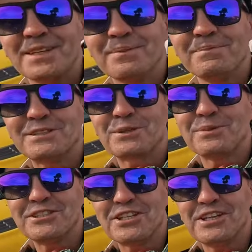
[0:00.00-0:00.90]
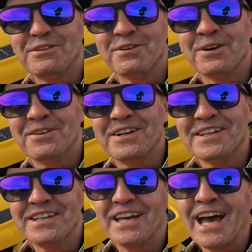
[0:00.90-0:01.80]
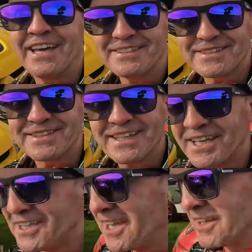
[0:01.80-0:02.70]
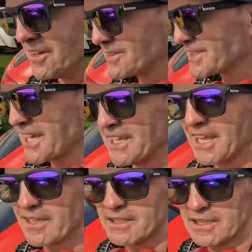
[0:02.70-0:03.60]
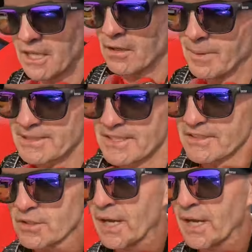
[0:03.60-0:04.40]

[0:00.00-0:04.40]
Mitsubishi Evo eight in yellow, stunning, yellow mustard, so